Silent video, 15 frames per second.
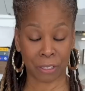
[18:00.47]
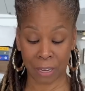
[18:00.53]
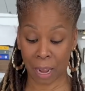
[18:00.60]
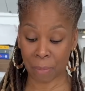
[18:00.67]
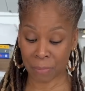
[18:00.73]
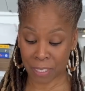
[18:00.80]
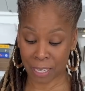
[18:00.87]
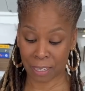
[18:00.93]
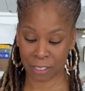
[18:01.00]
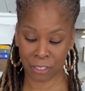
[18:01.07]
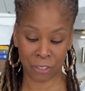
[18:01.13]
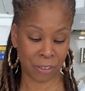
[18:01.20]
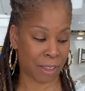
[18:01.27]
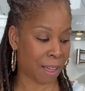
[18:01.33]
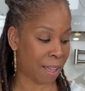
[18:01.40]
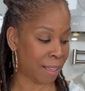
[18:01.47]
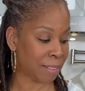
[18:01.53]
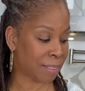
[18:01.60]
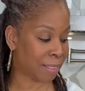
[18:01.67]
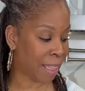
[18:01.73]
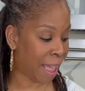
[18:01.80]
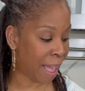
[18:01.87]
I'm telling you
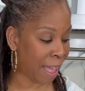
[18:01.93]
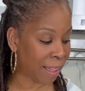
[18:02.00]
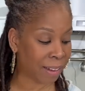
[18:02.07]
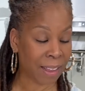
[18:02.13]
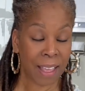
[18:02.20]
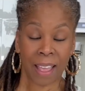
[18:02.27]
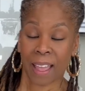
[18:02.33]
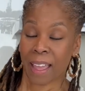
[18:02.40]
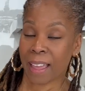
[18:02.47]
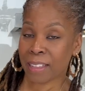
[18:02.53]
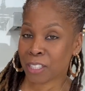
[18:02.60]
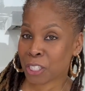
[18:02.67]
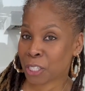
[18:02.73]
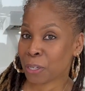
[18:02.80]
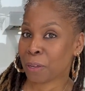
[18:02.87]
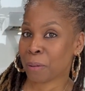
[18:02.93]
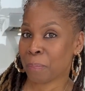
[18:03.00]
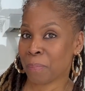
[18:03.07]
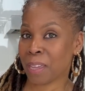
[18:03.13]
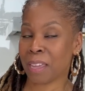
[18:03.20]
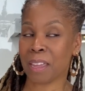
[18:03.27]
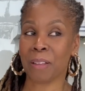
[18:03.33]
guys that it took
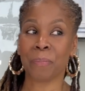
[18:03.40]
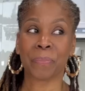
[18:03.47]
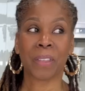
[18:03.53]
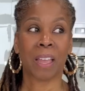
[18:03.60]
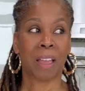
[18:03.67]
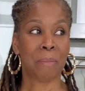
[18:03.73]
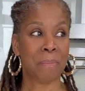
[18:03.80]
me